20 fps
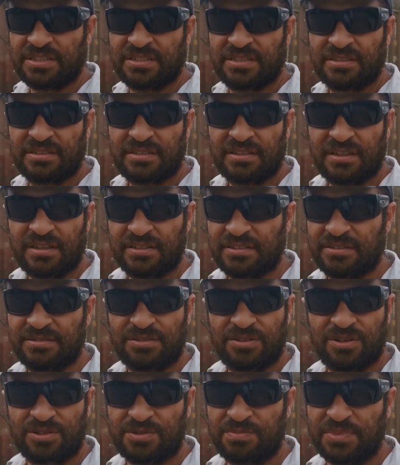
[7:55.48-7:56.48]
It
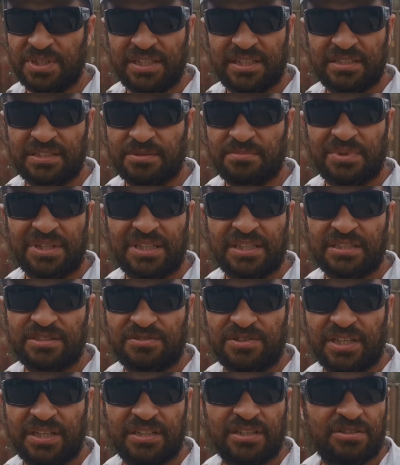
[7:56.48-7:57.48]
costs millions and millions
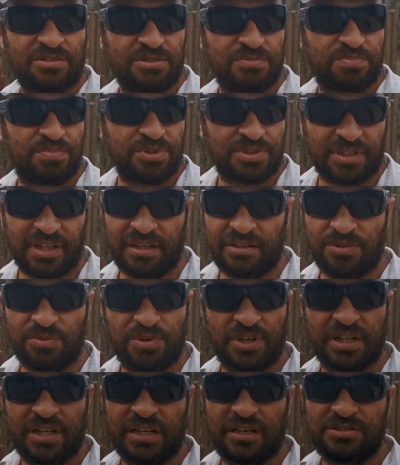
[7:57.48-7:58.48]
of kina to put down a
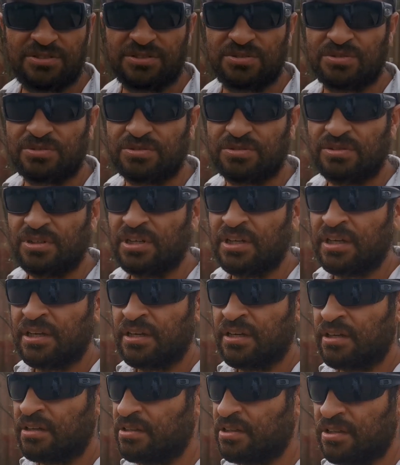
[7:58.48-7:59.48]
warehouse, or
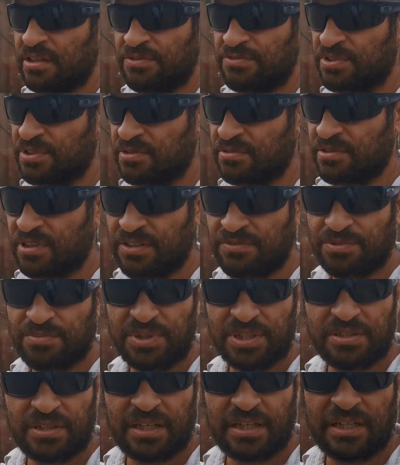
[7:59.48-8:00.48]
to even build a